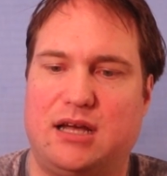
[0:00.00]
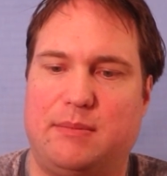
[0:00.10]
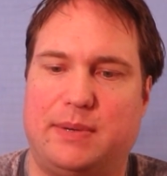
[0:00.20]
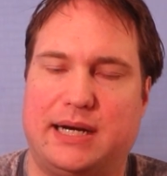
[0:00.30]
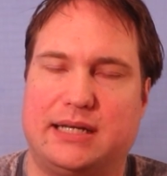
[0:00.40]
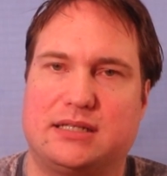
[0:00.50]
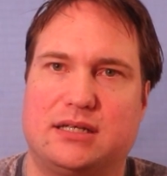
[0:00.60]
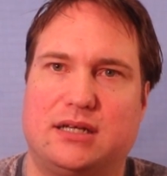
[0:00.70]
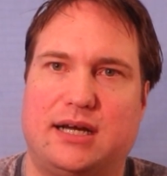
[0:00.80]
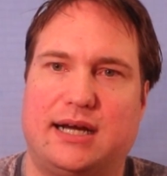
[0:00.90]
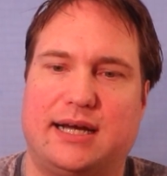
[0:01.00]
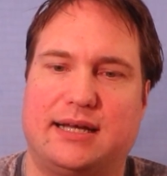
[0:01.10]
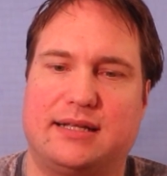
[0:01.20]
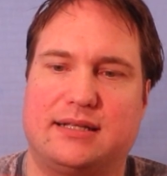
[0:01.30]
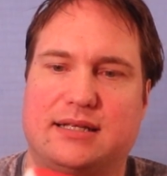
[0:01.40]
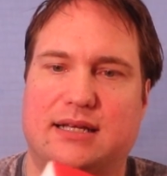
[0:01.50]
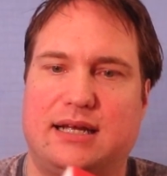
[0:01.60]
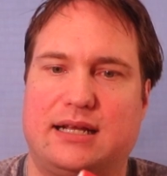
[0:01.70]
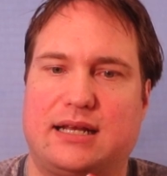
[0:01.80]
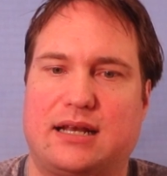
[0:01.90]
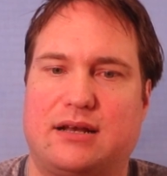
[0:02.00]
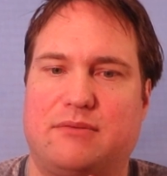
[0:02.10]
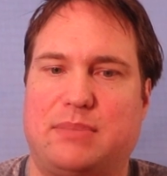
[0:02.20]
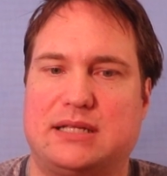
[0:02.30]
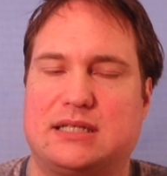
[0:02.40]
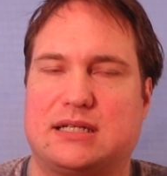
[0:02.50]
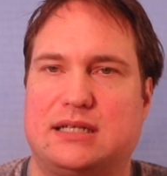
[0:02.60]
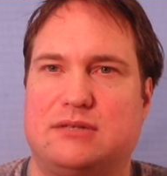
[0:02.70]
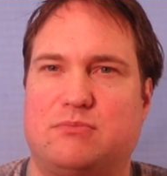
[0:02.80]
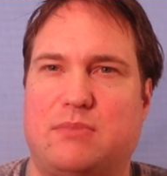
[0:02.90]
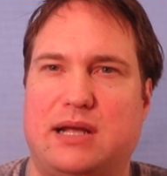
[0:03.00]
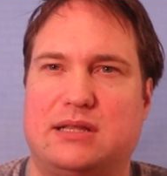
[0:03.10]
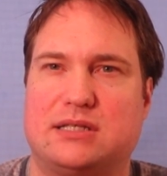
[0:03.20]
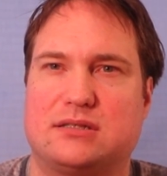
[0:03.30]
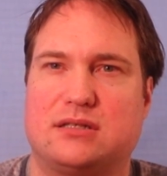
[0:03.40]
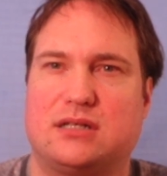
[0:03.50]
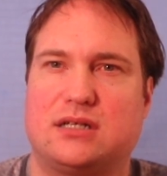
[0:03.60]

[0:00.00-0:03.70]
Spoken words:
But it basically made this